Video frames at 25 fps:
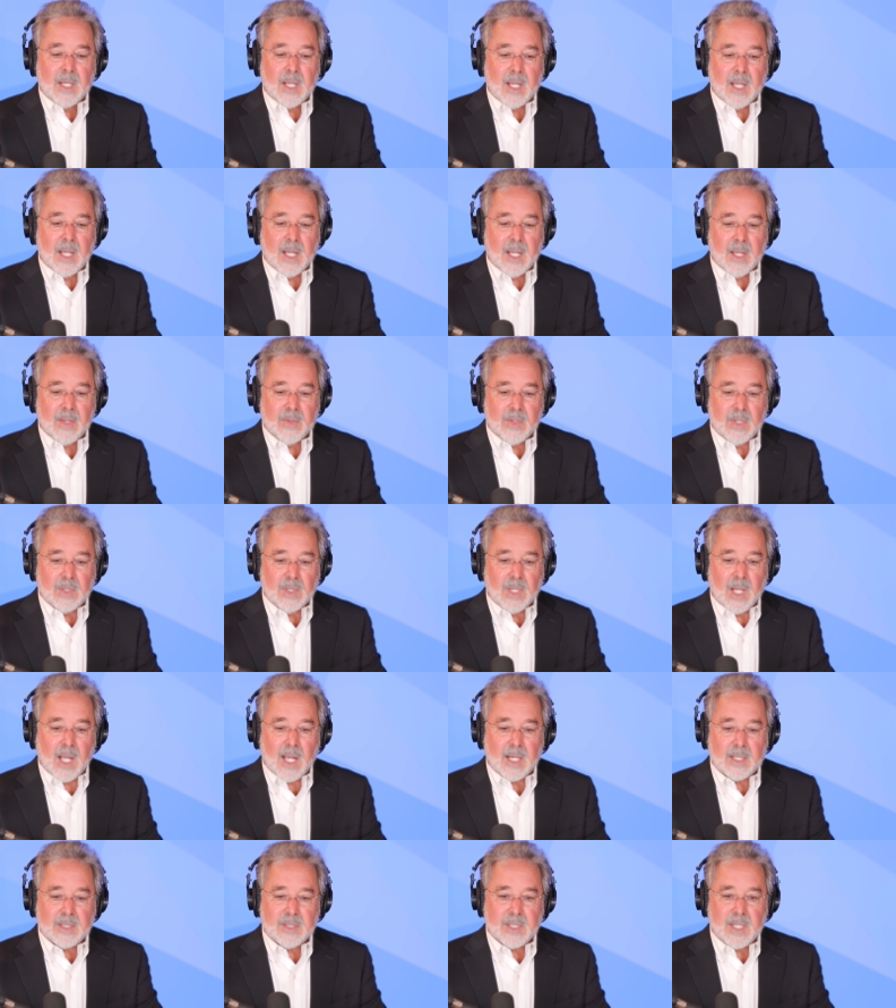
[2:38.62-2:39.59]
uh, the
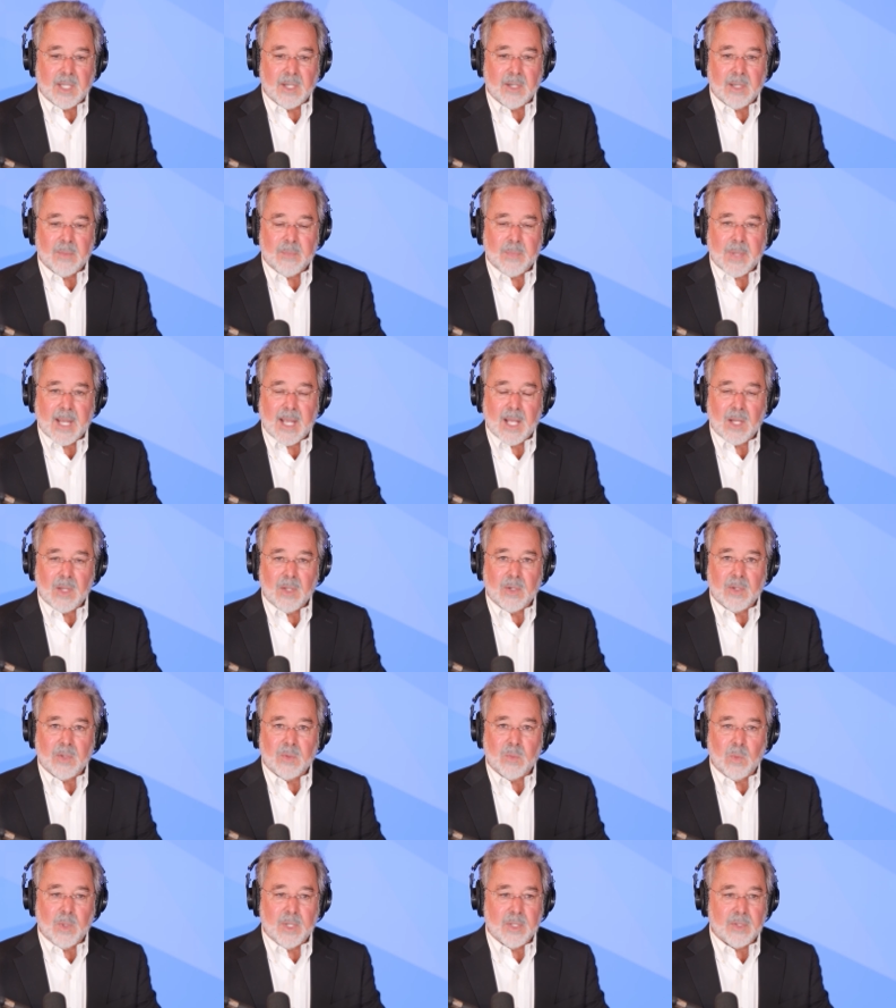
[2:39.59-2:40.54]
locks there at
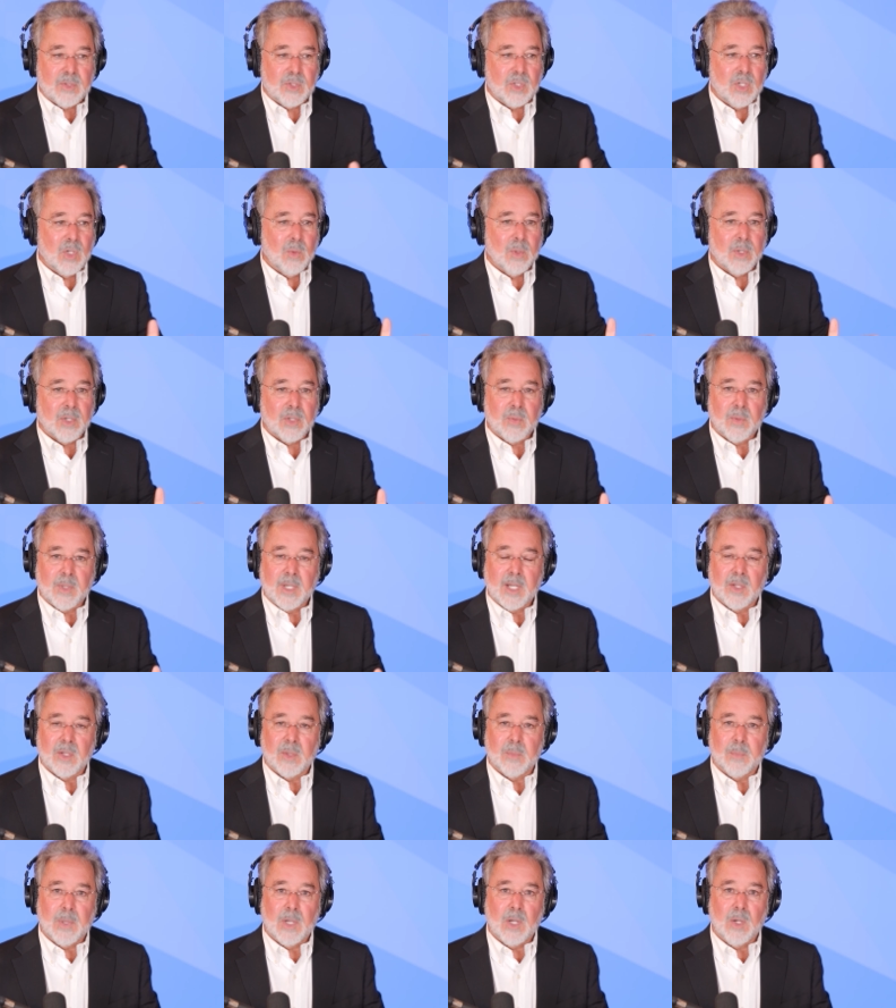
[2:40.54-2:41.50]
Ballard with two or three
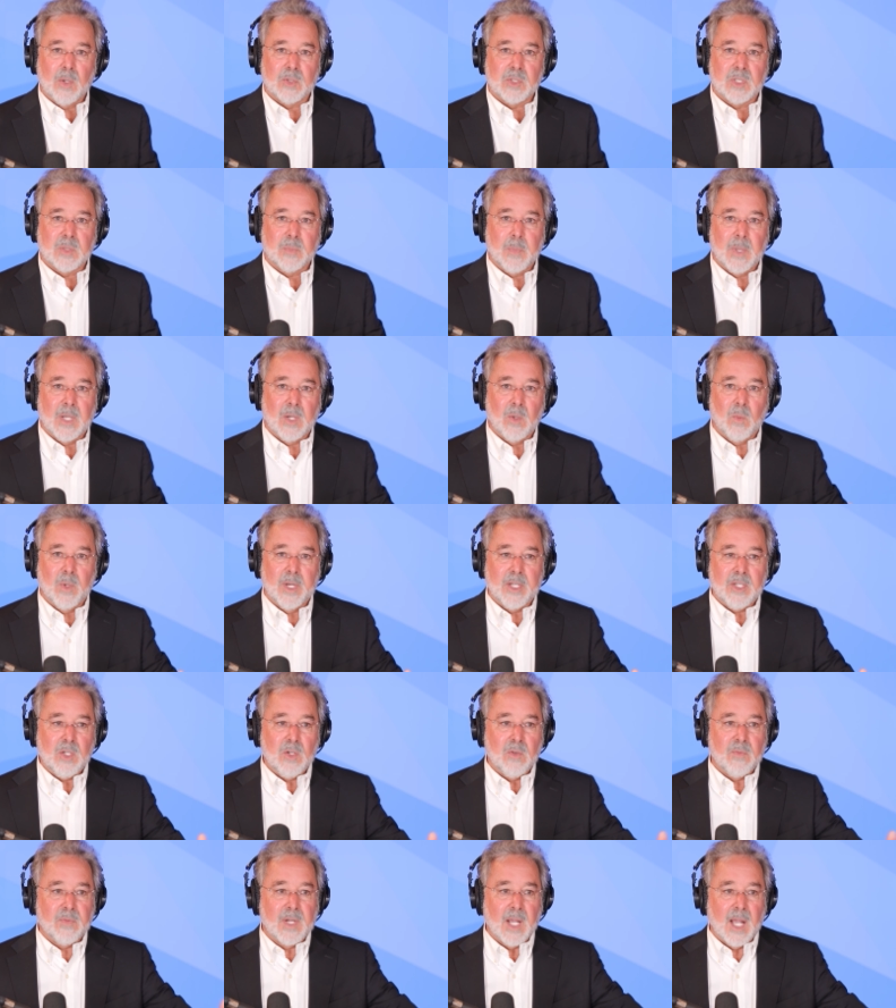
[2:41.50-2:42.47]
other boats, but when
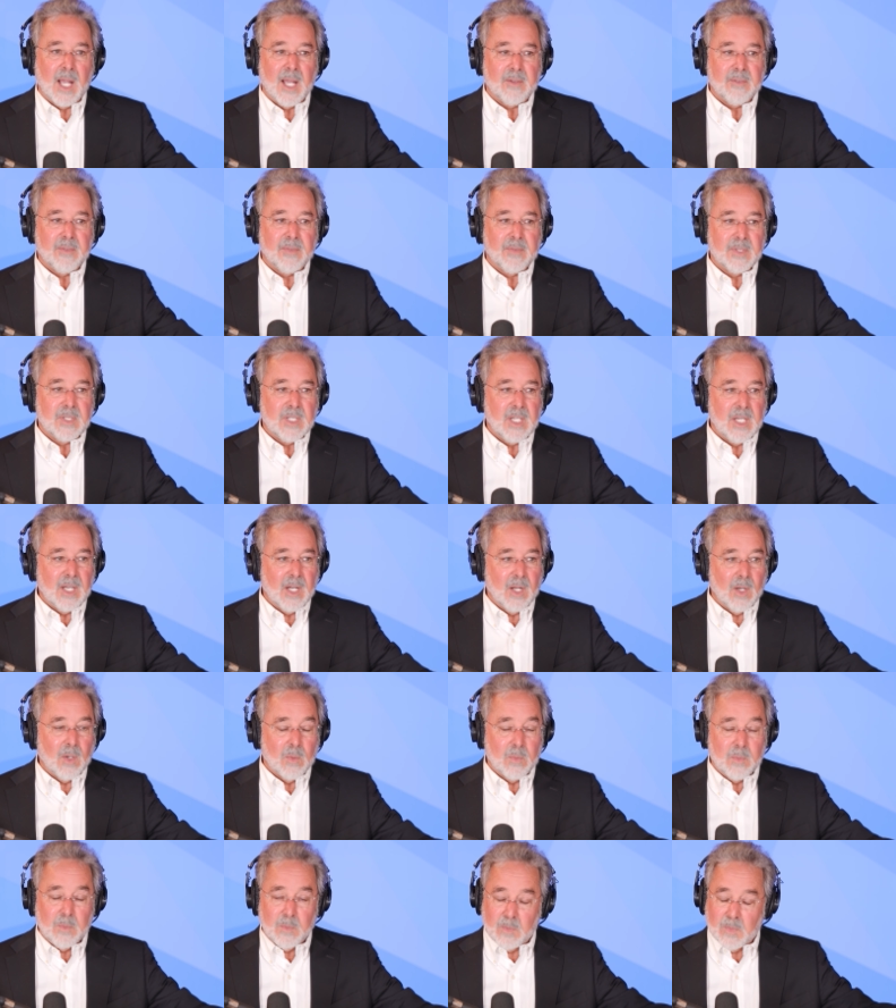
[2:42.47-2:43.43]
you've got you
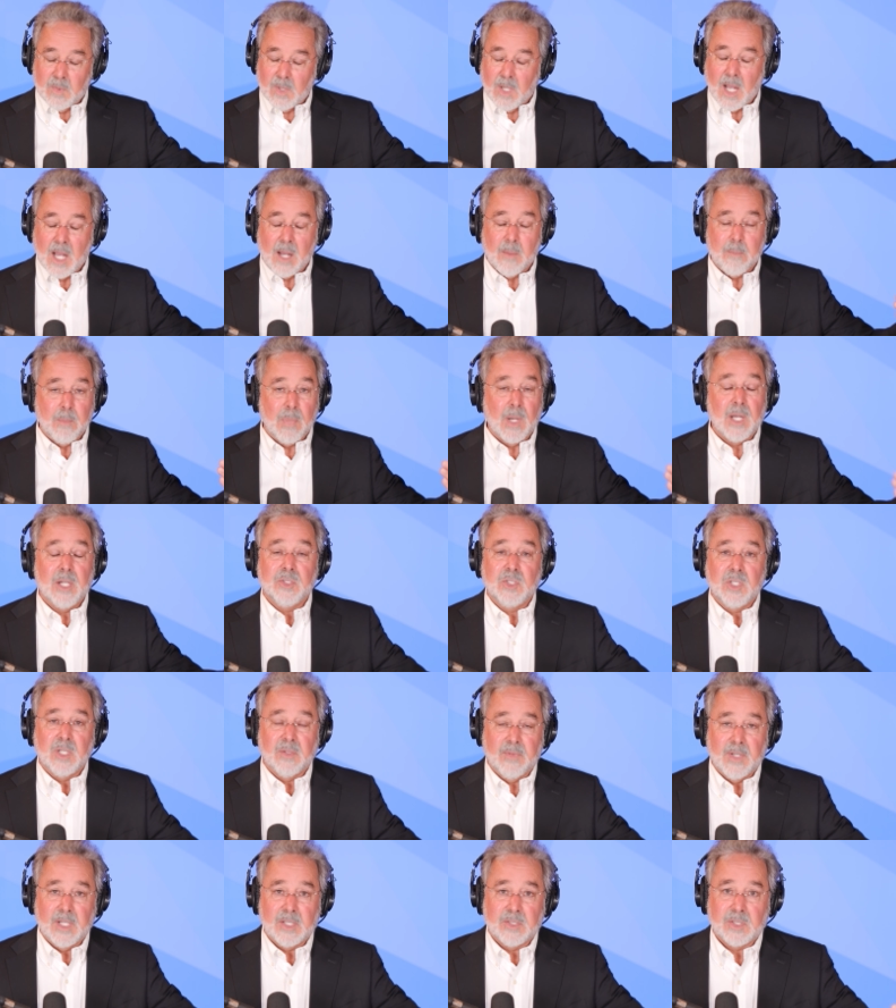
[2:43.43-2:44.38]
know a bunch
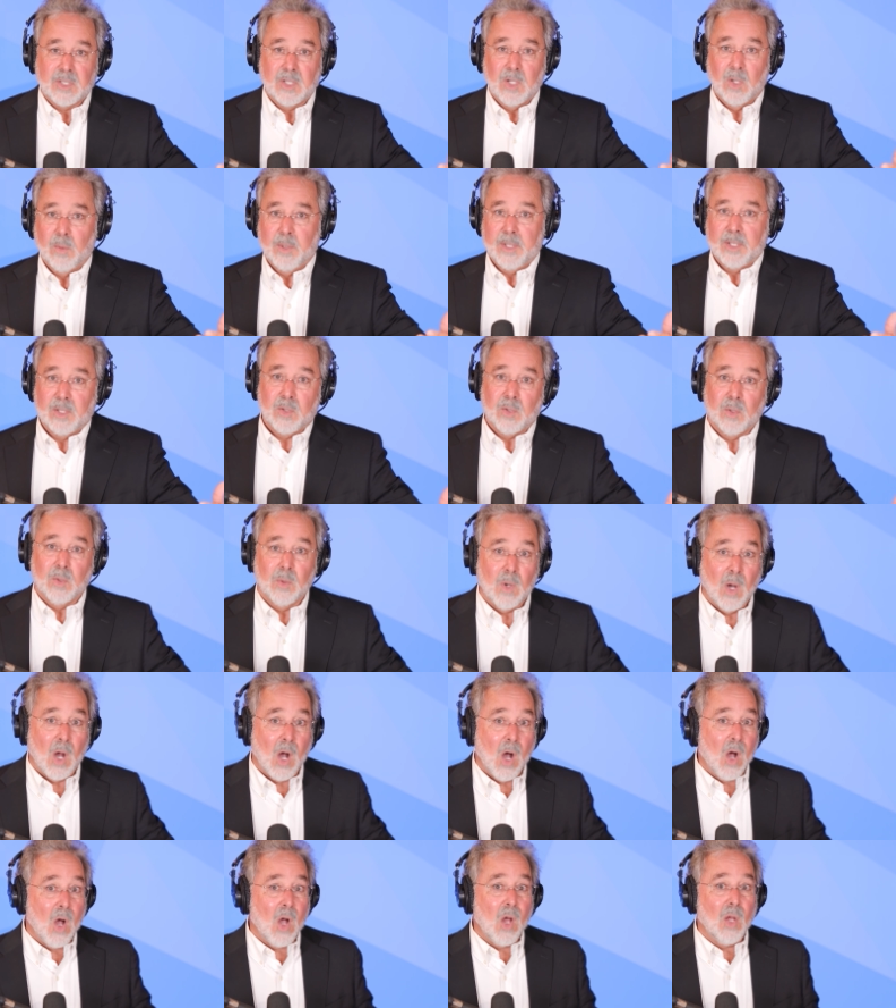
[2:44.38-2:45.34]
of us going through,
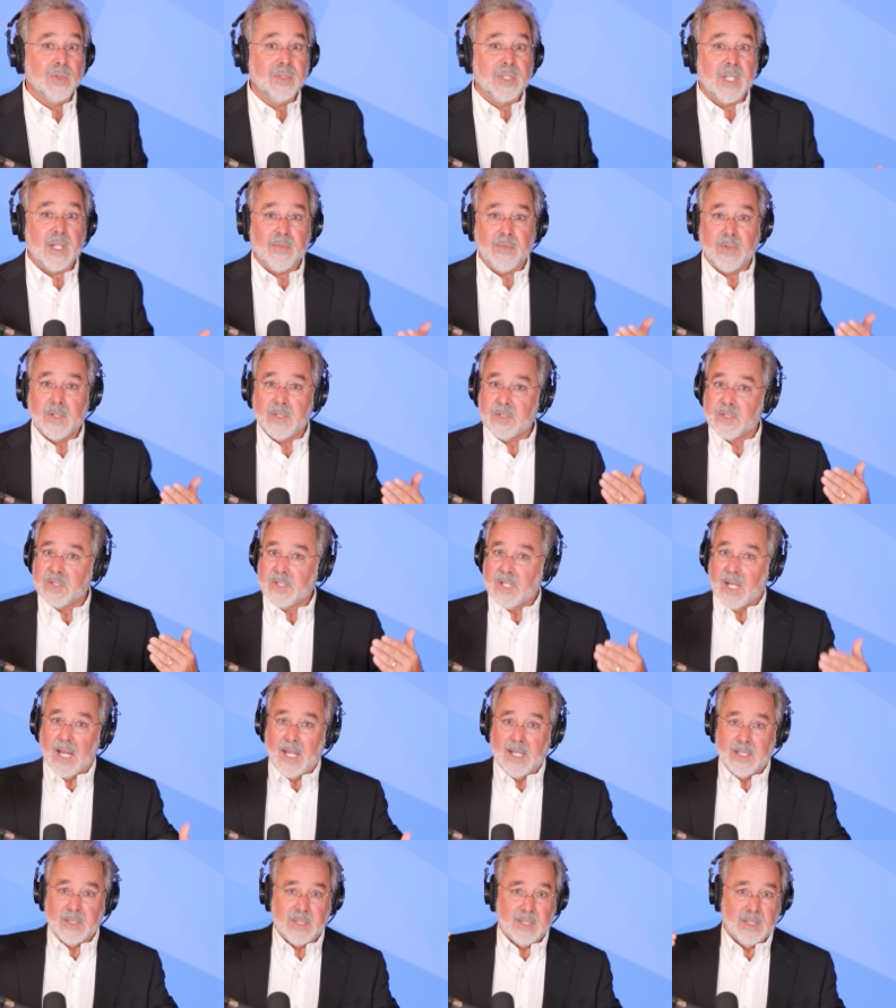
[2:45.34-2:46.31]
all different
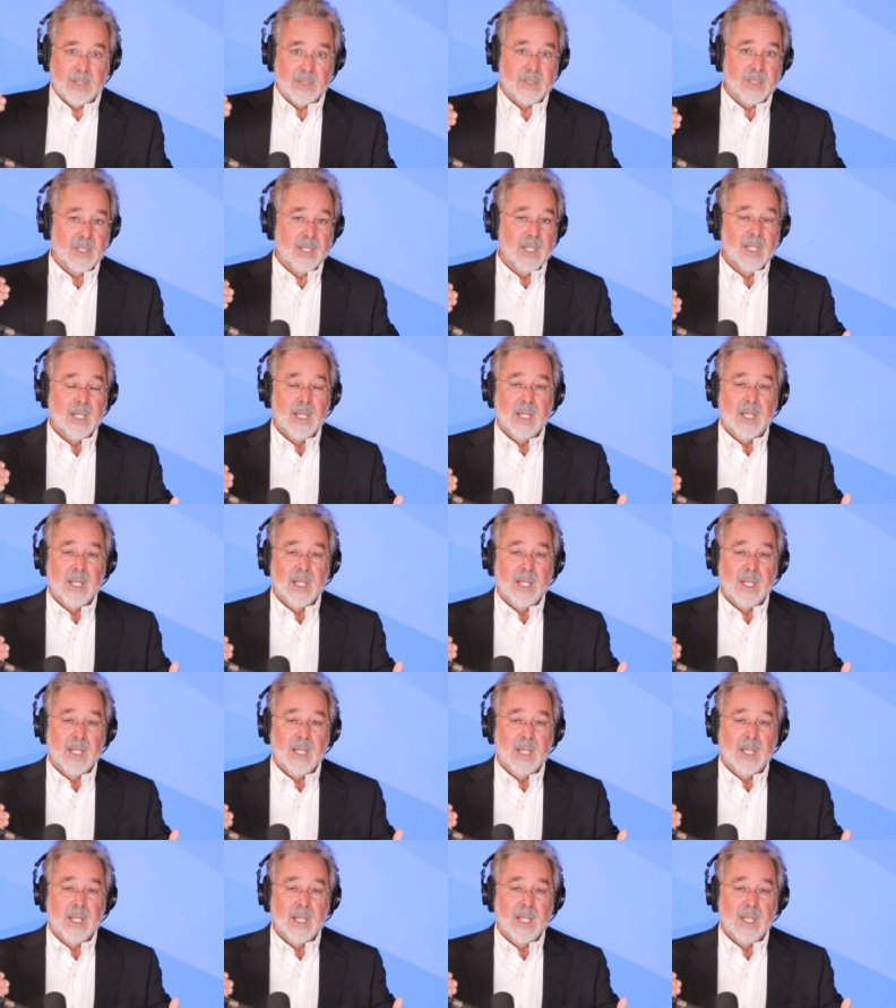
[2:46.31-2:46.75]
sizes,